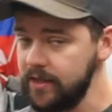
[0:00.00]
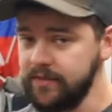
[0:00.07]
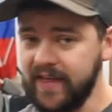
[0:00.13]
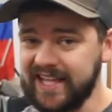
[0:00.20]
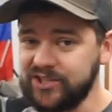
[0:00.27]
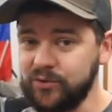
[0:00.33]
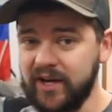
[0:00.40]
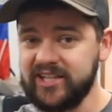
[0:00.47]

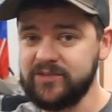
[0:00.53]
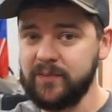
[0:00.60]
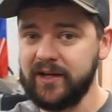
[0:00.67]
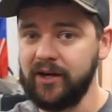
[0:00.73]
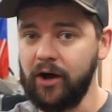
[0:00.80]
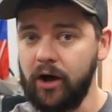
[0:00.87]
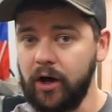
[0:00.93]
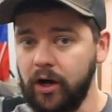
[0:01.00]
That's what I
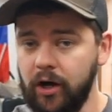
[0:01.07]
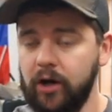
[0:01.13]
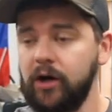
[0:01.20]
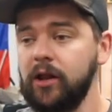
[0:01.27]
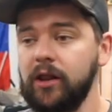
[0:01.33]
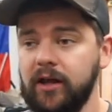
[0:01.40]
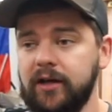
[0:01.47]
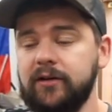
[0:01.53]
spent
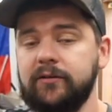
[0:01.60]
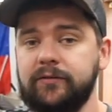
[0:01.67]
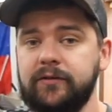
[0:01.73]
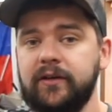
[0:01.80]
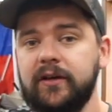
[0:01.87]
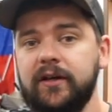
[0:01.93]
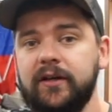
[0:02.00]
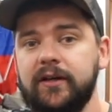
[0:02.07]
all of
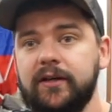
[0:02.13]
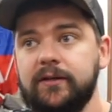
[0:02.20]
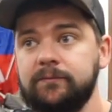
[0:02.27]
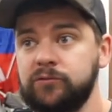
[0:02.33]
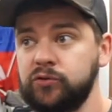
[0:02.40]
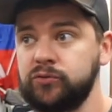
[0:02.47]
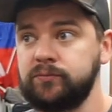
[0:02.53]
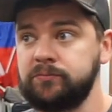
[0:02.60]

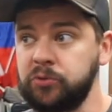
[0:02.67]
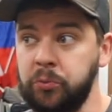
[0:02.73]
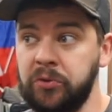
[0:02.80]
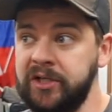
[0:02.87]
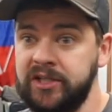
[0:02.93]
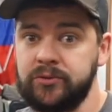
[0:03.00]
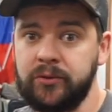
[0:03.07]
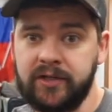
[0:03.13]

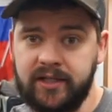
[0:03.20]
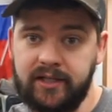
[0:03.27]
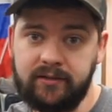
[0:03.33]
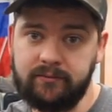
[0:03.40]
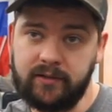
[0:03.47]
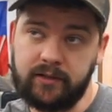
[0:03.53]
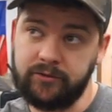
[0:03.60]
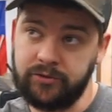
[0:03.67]

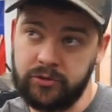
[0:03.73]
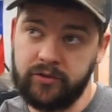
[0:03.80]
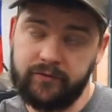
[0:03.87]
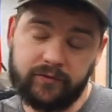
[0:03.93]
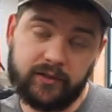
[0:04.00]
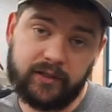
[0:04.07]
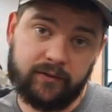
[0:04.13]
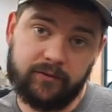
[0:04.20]
2020 and
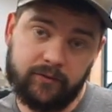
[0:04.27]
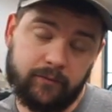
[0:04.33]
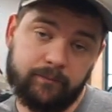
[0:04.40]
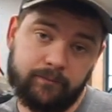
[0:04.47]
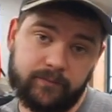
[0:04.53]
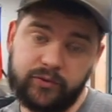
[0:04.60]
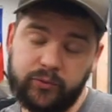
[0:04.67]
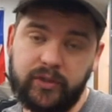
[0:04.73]
truthfully the
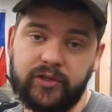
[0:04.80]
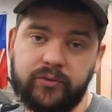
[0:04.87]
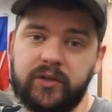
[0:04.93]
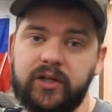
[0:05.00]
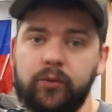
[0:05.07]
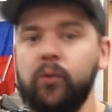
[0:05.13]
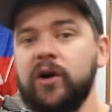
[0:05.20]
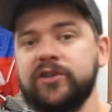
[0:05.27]

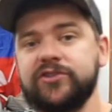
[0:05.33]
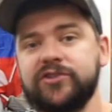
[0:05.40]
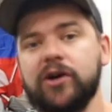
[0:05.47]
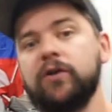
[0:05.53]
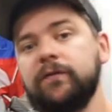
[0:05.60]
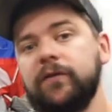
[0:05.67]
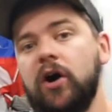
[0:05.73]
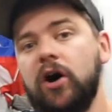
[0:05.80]
2021
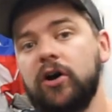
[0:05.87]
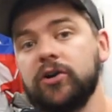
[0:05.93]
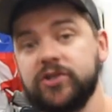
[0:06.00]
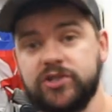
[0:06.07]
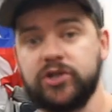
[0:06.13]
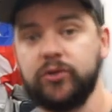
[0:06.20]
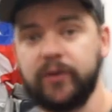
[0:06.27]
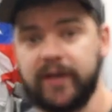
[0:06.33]
so far
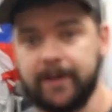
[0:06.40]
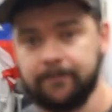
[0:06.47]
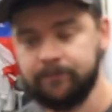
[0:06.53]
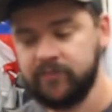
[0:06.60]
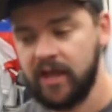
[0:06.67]
doing.